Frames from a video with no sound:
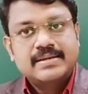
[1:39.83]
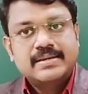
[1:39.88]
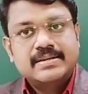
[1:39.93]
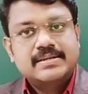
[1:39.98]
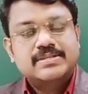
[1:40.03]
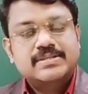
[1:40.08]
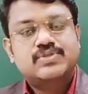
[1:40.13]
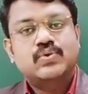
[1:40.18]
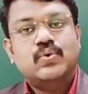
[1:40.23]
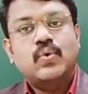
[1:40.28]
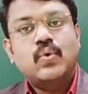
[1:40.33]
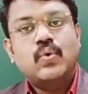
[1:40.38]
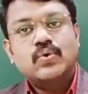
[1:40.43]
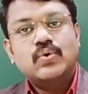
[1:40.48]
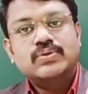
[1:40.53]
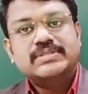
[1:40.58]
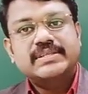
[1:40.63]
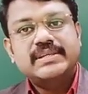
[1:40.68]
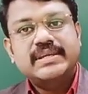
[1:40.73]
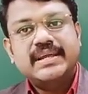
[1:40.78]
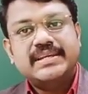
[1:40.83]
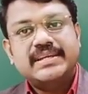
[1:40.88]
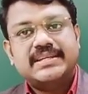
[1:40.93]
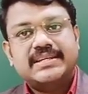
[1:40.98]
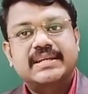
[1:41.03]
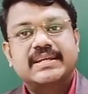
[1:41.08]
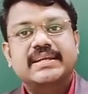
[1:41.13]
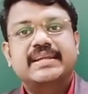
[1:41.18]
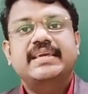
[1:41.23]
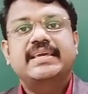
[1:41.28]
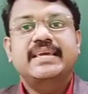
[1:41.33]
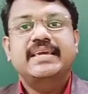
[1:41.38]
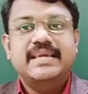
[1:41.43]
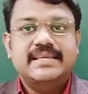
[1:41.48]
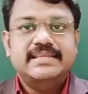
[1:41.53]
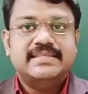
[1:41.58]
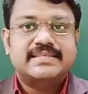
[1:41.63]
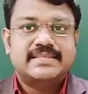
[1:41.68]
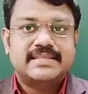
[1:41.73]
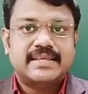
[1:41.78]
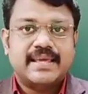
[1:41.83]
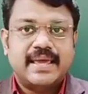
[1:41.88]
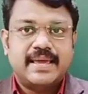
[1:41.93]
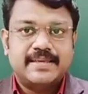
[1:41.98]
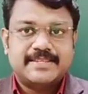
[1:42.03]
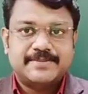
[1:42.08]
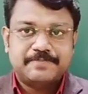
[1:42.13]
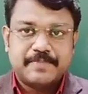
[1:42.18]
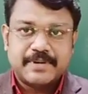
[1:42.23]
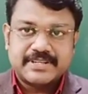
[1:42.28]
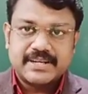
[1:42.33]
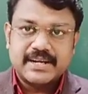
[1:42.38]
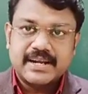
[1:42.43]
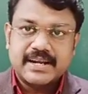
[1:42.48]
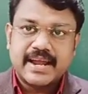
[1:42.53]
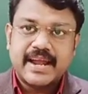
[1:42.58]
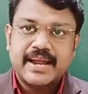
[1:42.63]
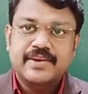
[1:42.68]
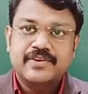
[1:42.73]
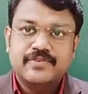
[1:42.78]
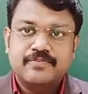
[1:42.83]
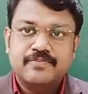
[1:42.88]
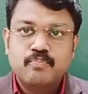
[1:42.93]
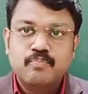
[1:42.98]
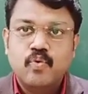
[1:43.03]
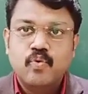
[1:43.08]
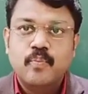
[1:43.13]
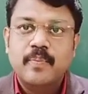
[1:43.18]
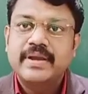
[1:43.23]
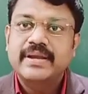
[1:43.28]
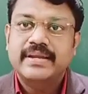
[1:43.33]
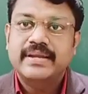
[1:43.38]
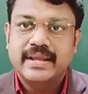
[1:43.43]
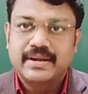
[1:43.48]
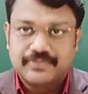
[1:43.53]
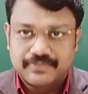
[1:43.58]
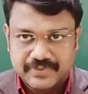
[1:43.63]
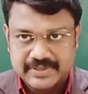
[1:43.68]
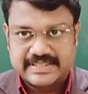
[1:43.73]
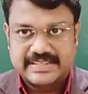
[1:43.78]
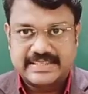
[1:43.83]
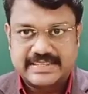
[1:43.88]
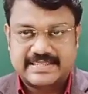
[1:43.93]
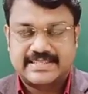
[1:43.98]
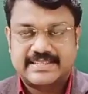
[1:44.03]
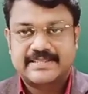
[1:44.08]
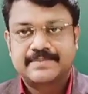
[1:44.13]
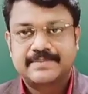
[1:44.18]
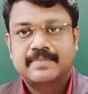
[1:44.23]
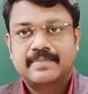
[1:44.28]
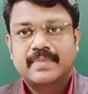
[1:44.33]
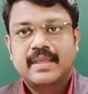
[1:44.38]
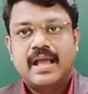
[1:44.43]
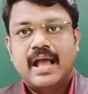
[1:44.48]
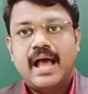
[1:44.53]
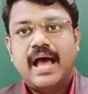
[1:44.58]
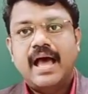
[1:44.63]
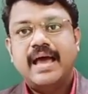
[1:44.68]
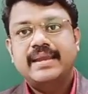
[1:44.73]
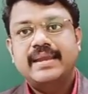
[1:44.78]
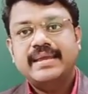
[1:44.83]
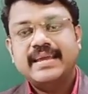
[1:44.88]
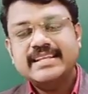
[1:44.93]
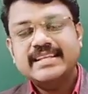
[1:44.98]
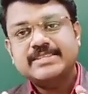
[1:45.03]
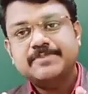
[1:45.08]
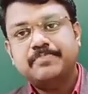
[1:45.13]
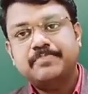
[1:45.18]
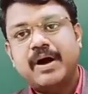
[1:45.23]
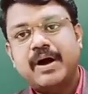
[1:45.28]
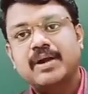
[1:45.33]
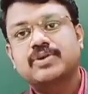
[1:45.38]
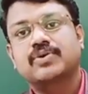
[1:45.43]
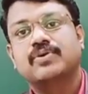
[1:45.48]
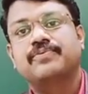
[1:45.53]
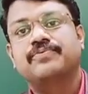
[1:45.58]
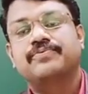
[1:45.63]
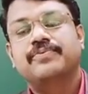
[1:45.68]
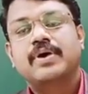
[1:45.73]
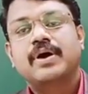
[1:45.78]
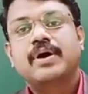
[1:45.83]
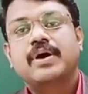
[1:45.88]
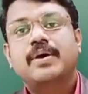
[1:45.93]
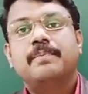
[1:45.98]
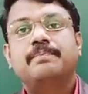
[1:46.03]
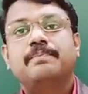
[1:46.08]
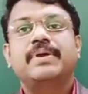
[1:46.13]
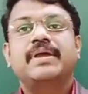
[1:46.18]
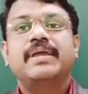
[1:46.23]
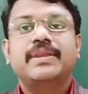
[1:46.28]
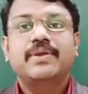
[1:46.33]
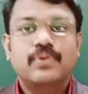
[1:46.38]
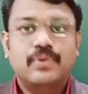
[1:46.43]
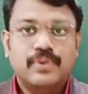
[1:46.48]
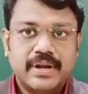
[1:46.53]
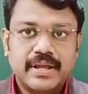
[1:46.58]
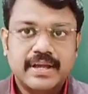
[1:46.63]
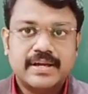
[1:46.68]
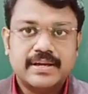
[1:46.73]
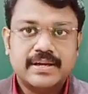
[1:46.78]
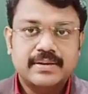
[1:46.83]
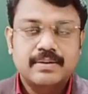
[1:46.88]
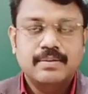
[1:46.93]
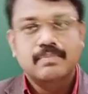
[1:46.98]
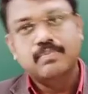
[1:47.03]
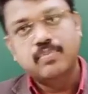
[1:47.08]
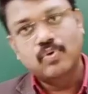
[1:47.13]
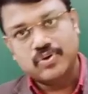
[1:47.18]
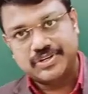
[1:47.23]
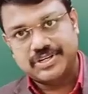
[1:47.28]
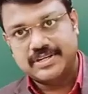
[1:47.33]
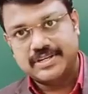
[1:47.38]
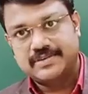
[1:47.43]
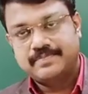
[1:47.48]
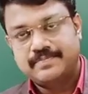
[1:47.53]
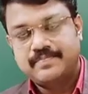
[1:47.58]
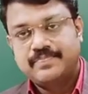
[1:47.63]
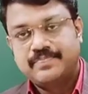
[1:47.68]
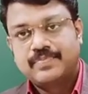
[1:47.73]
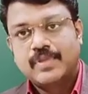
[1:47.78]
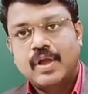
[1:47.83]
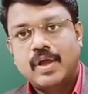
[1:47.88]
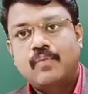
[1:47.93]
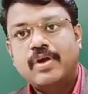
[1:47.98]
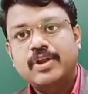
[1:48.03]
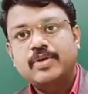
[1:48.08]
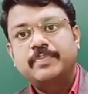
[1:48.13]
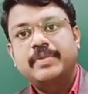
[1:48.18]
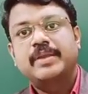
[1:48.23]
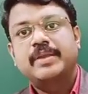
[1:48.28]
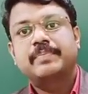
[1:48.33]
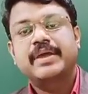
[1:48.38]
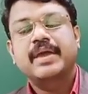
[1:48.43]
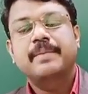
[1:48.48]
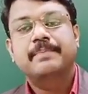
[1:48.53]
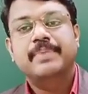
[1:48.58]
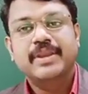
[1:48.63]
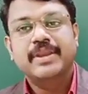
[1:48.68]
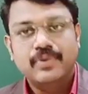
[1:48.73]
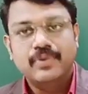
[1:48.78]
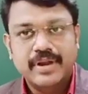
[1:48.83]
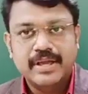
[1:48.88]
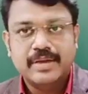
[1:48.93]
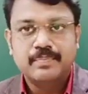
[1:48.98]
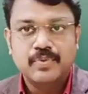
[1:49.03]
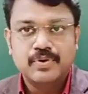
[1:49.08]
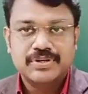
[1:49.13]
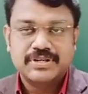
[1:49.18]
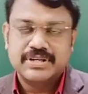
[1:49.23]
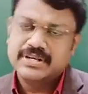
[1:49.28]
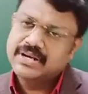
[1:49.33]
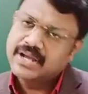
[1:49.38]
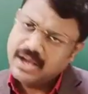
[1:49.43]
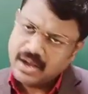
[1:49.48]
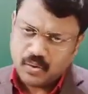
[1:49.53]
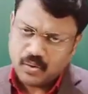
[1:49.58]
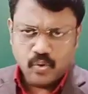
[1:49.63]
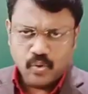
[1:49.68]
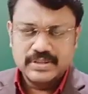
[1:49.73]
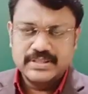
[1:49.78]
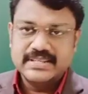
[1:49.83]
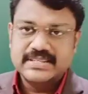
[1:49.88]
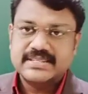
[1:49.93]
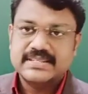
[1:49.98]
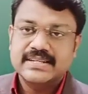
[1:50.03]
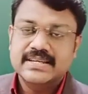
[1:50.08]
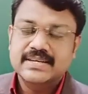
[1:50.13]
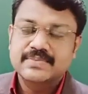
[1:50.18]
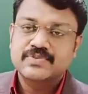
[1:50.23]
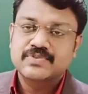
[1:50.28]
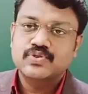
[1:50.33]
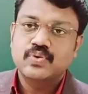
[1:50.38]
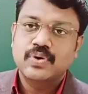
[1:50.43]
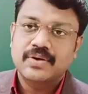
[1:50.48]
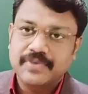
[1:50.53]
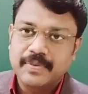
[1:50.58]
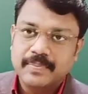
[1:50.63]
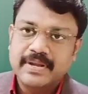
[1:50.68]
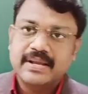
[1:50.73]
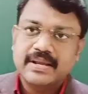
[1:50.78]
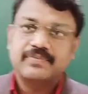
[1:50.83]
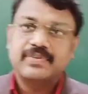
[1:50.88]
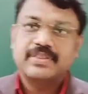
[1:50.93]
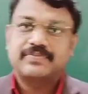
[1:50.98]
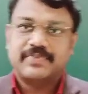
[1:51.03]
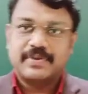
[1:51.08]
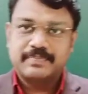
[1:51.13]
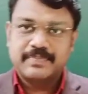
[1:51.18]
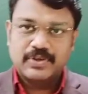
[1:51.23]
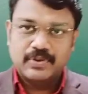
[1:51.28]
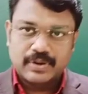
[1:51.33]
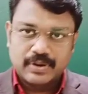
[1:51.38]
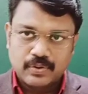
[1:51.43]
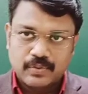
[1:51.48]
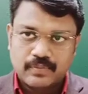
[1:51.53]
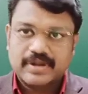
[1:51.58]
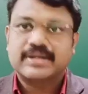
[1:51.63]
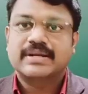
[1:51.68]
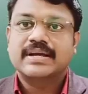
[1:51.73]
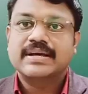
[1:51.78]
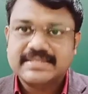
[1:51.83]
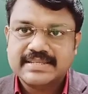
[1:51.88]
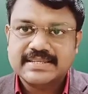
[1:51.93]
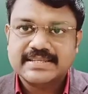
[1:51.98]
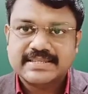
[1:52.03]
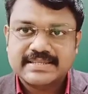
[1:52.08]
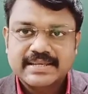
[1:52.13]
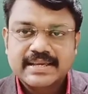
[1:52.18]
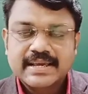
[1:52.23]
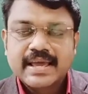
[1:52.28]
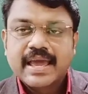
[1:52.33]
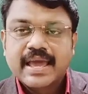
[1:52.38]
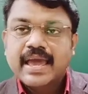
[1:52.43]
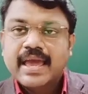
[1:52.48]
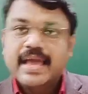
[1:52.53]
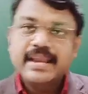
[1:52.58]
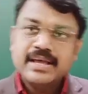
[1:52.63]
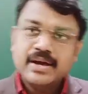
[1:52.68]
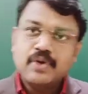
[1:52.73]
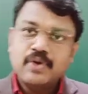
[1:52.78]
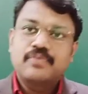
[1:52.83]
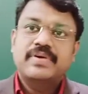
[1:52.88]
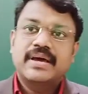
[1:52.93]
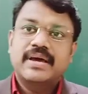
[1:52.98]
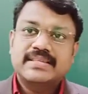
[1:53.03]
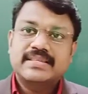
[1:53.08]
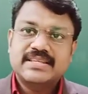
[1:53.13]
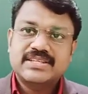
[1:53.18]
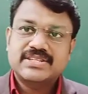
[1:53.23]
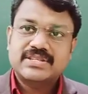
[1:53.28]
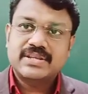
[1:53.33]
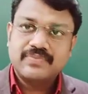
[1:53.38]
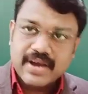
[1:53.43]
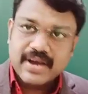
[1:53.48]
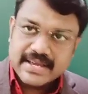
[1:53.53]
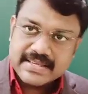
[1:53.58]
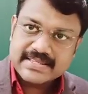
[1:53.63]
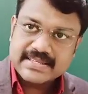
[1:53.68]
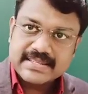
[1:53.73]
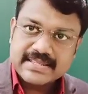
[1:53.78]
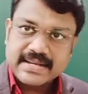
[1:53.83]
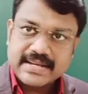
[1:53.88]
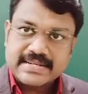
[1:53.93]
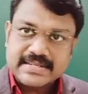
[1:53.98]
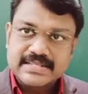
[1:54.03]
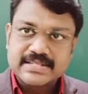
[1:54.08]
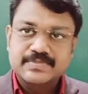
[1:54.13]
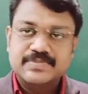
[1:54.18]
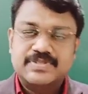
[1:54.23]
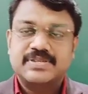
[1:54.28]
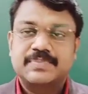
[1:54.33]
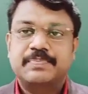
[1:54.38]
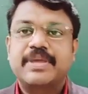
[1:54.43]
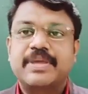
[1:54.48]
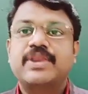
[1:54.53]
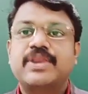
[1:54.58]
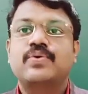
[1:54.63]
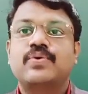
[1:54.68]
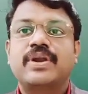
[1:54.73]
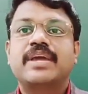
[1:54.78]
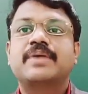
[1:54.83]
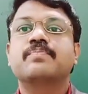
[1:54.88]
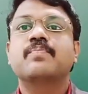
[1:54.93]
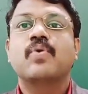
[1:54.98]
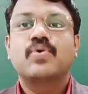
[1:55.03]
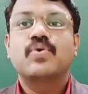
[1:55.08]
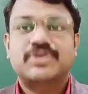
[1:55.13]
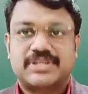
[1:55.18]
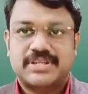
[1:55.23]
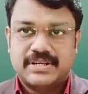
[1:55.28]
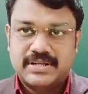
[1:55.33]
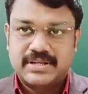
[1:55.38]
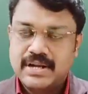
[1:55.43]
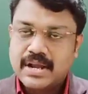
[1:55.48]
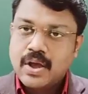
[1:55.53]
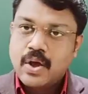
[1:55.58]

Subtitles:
So oscillation is a special kind of movement in physics, and it's a part of periodic motion. What do you mean by a periodic motion? All these terms you are familiar with from your lower classes. Anyhow, we are just revising the terms periodic motion.